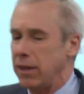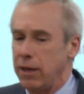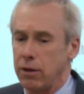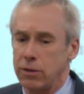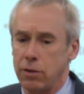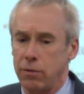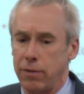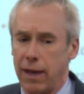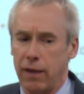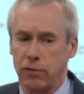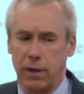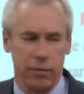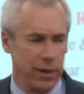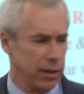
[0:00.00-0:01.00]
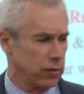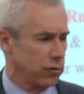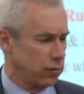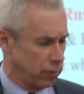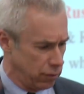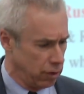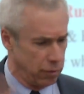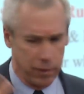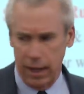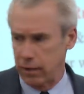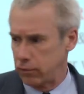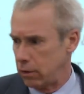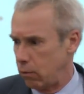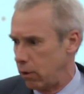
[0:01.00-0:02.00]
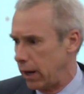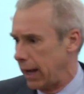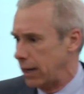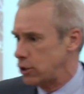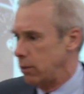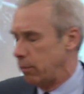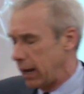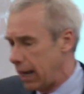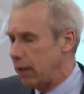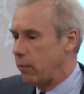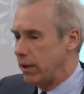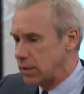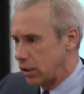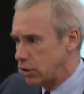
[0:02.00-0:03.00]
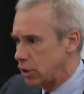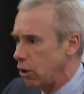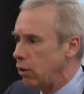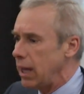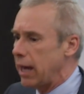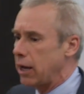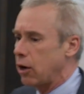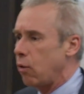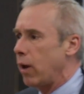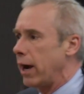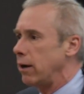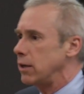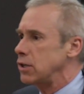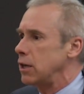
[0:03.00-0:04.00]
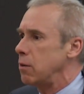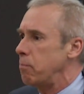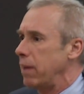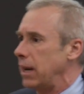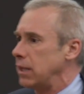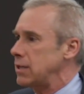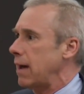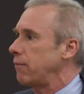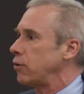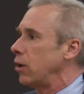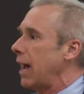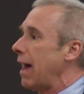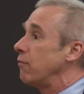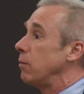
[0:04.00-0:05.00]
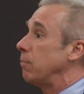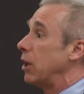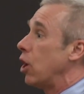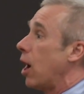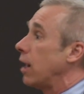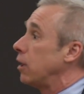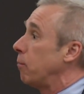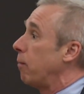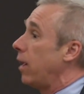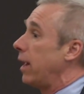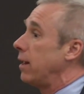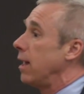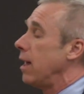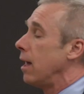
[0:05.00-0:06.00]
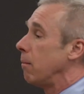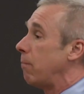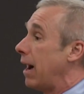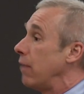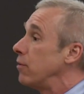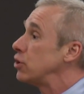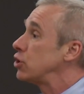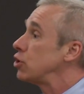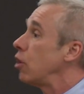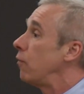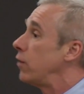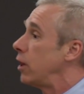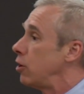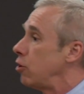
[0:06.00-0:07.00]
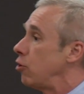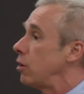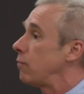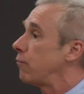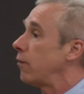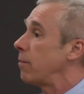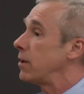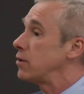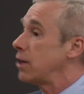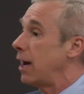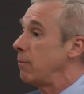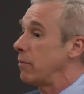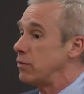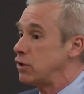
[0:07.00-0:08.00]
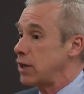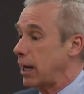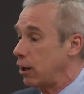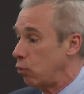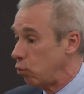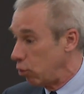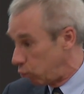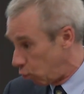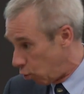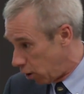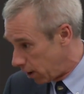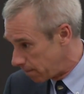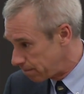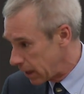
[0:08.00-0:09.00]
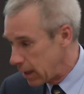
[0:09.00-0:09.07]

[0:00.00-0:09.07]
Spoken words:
the year 2000, I think it's 2001 actually. But anyways, Estonia had acquired its independence after having been occupied by the Soviet Union from the time of the Second World War.